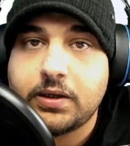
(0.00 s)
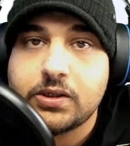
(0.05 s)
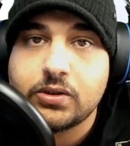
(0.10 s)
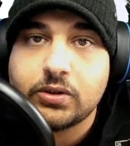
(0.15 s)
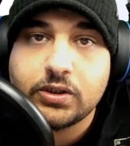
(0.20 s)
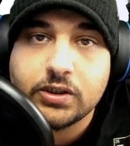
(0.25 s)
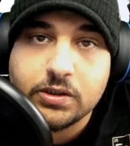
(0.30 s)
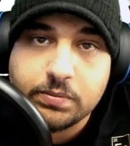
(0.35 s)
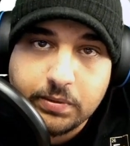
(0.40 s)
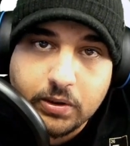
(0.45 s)
So
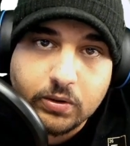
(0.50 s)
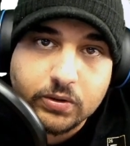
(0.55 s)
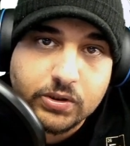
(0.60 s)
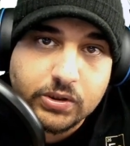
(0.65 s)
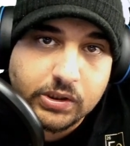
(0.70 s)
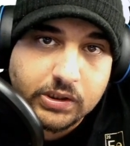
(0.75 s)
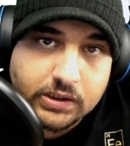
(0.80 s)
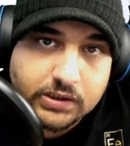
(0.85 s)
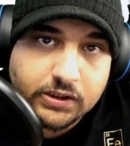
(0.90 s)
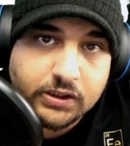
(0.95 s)
just be
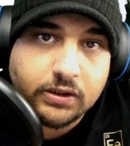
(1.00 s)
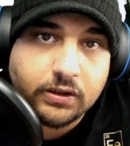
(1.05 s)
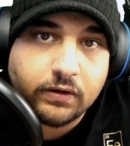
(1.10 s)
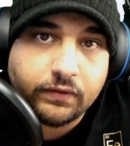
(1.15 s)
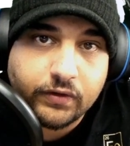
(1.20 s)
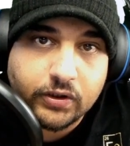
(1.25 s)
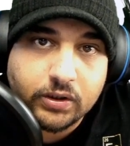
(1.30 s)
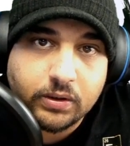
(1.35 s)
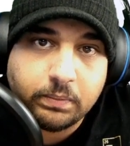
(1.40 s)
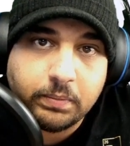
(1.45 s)
also considerate
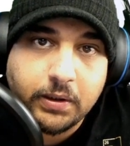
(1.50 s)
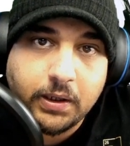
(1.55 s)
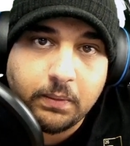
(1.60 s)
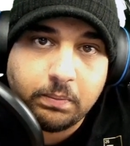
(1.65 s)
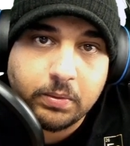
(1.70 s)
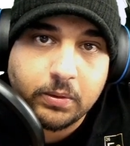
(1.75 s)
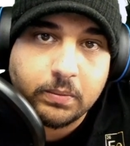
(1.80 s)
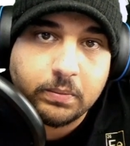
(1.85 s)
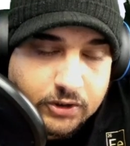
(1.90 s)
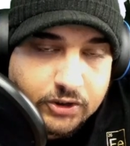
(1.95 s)
of other
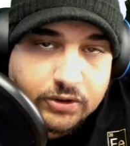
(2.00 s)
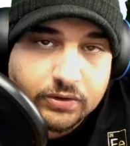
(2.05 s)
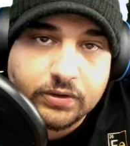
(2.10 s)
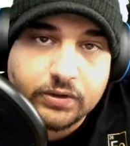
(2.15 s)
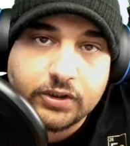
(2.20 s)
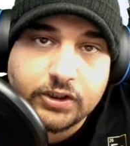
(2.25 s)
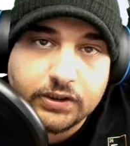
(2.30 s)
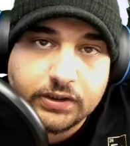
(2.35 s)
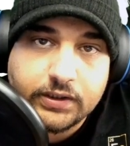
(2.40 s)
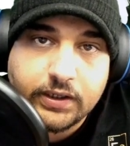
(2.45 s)
people,
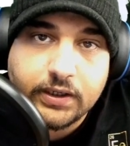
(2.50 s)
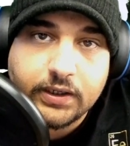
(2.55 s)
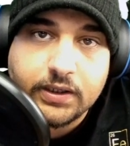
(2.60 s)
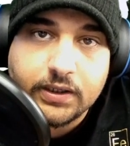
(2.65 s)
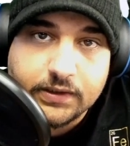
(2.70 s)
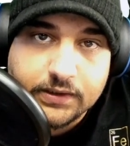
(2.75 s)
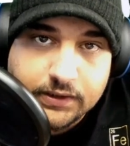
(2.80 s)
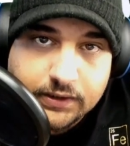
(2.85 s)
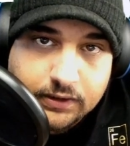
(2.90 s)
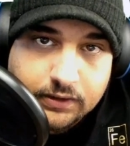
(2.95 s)
because just stay
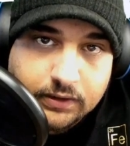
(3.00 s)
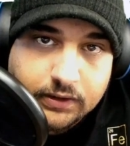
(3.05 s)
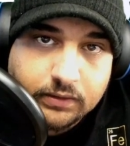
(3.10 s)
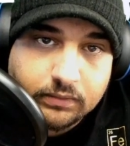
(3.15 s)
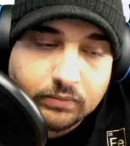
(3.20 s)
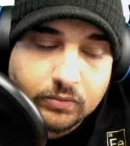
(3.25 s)
considerate.